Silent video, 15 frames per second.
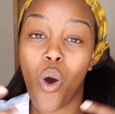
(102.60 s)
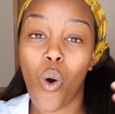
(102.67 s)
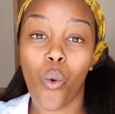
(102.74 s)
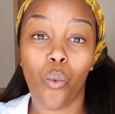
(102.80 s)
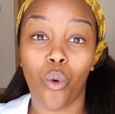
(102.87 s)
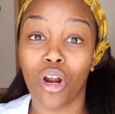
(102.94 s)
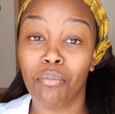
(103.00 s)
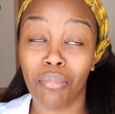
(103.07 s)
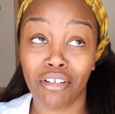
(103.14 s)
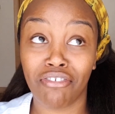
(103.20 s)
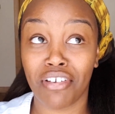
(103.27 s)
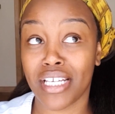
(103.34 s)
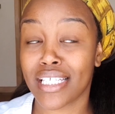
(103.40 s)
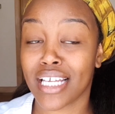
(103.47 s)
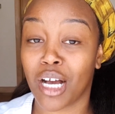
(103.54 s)
what my
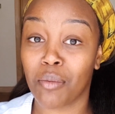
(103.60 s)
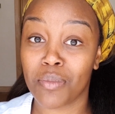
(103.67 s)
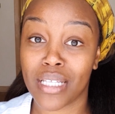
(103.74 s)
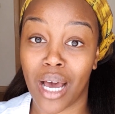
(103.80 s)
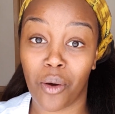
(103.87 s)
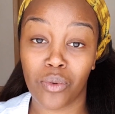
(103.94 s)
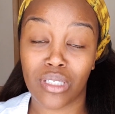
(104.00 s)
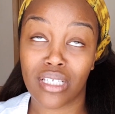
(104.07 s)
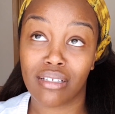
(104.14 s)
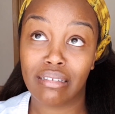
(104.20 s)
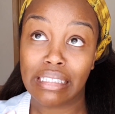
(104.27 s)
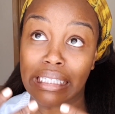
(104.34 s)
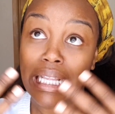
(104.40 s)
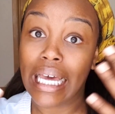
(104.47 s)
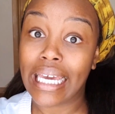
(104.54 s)
face comes out
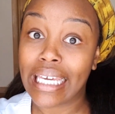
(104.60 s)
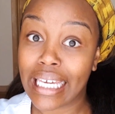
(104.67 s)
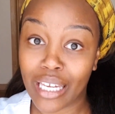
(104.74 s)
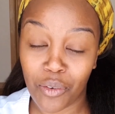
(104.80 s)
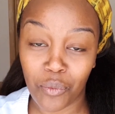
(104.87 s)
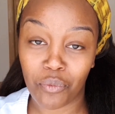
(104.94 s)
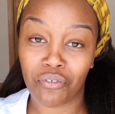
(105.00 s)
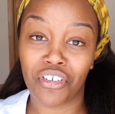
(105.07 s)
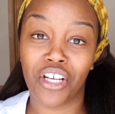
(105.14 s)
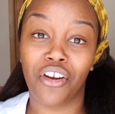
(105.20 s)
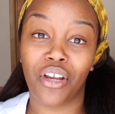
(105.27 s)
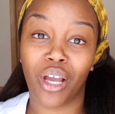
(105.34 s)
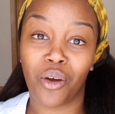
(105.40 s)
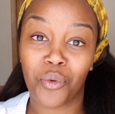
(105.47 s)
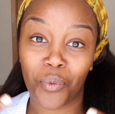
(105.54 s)
like and figuring
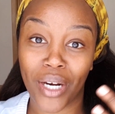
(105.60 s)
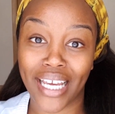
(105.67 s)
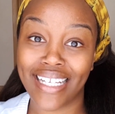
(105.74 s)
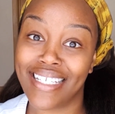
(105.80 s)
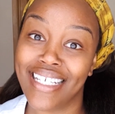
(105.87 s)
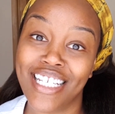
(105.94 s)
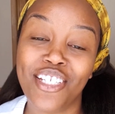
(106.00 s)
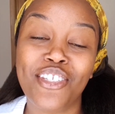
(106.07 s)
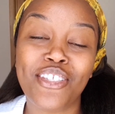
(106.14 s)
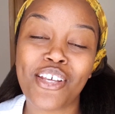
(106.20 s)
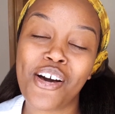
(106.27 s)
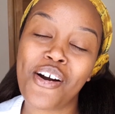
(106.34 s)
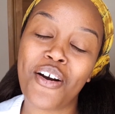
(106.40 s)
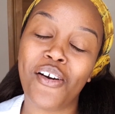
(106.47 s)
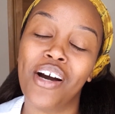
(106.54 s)
out what I did.
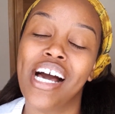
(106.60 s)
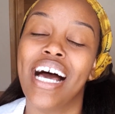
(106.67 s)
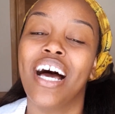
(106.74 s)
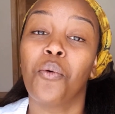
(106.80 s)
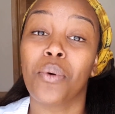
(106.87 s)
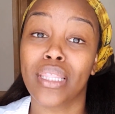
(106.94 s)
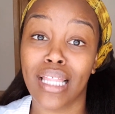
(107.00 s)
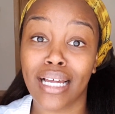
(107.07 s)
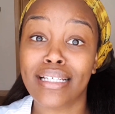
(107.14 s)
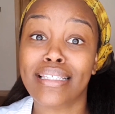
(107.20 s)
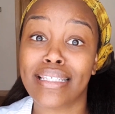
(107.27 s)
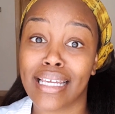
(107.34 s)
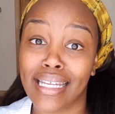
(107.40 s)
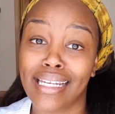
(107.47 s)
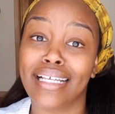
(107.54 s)
So with that
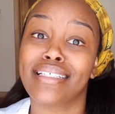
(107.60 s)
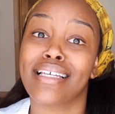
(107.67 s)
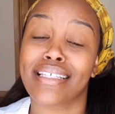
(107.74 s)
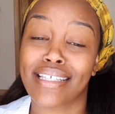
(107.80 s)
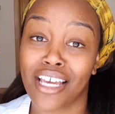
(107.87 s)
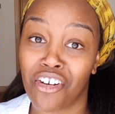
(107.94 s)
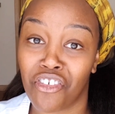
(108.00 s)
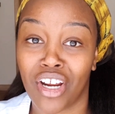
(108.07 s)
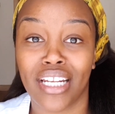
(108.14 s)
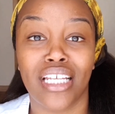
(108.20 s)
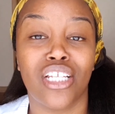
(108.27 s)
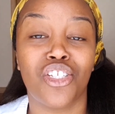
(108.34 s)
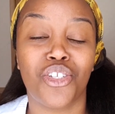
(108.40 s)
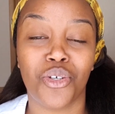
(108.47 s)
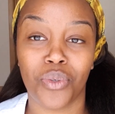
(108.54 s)
said, let's just get right
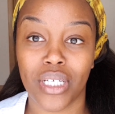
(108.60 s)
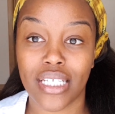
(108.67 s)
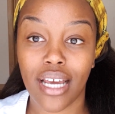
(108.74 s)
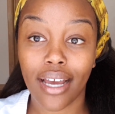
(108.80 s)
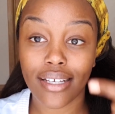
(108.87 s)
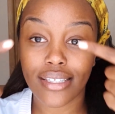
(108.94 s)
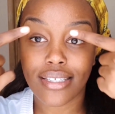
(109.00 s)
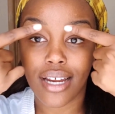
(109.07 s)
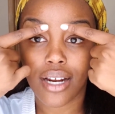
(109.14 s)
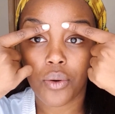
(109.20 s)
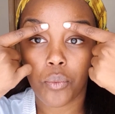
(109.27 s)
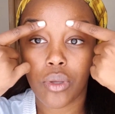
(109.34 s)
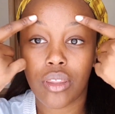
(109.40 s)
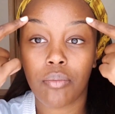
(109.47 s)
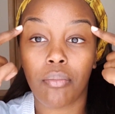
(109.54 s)
into it. I start
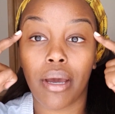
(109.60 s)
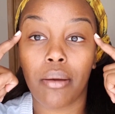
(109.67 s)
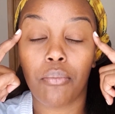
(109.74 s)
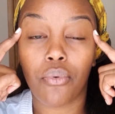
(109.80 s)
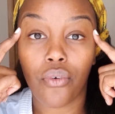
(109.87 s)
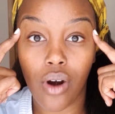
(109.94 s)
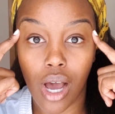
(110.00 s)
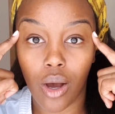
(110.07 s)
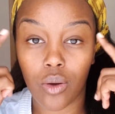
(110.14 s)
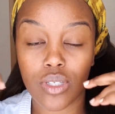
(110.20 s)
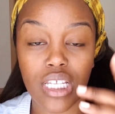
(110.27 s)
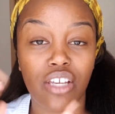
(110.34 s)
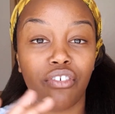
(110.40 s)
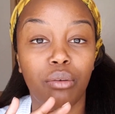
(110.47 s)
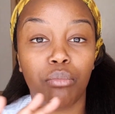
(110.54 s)
with my brows
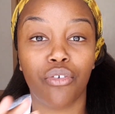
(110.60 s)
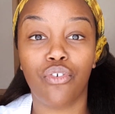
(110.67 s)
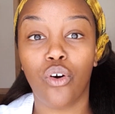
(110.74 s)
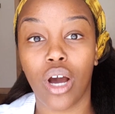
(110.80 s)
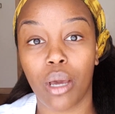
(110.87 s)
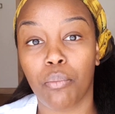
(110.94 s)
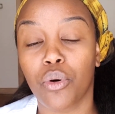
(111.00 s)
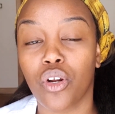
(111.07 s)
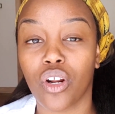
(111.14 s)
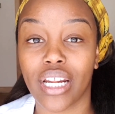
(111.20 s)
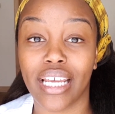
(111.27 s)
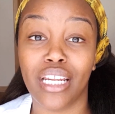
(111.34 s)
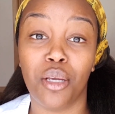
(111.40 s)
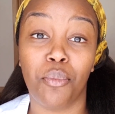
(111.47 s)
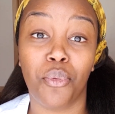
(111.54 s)
even before I put on
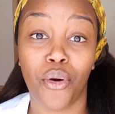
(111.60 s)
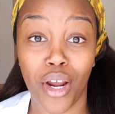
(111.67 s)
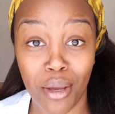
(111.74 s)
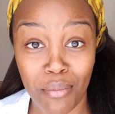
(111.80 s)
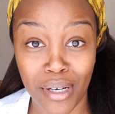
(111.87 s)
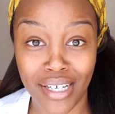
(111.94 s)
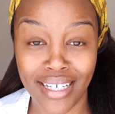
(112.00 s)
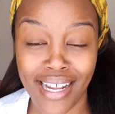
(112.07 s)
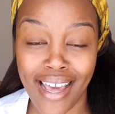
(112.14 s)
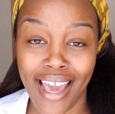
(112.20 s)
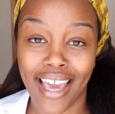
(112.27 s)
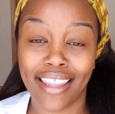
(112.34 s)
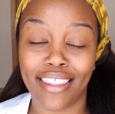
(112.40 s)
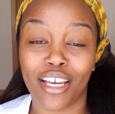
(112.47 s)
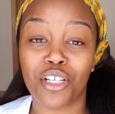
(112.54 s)
any primer,
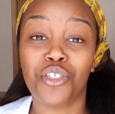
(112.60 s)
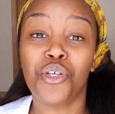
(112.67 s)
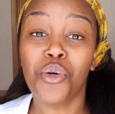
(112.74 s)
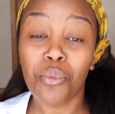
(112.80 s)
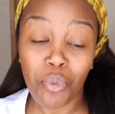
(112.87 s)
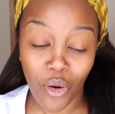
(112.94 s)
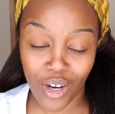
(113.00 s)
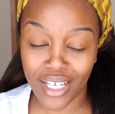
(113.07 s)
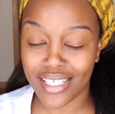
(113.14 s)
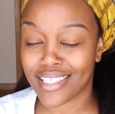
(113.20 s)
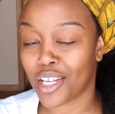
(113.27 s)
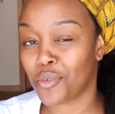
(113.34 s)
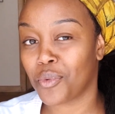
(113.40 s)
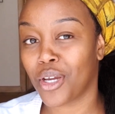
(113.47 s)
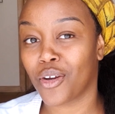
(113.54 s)
and there are two products
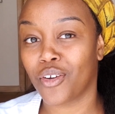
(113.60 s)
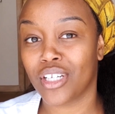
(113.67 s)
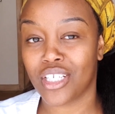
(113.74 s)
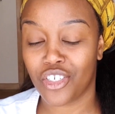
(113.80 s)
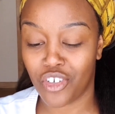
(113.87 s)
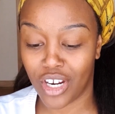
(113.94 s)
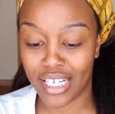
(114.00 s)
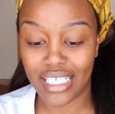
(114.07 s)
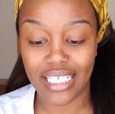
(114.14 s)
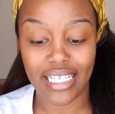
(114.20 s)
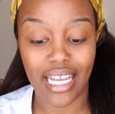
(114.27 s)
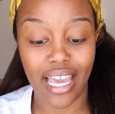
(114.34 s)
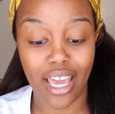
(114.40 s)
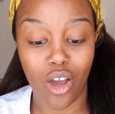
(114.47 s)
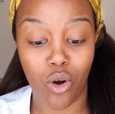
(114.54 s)
that we are going to try
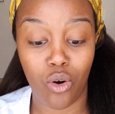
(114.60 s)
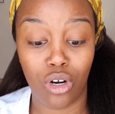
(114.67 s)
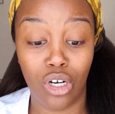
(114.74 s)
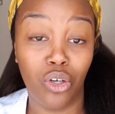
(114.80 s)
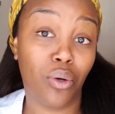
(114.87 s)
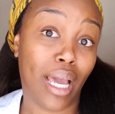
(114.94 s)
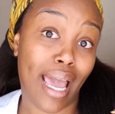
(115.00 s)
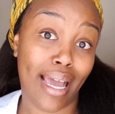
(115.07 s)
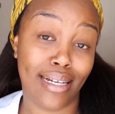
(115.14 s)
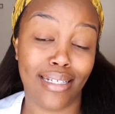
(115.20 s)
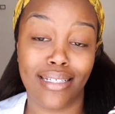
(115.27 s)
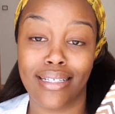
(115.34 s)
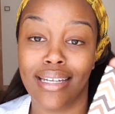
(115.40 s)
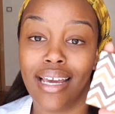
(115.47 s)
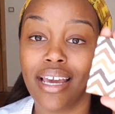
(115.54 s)
today or look at
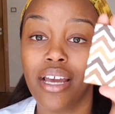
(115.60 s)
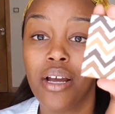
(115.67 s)
today.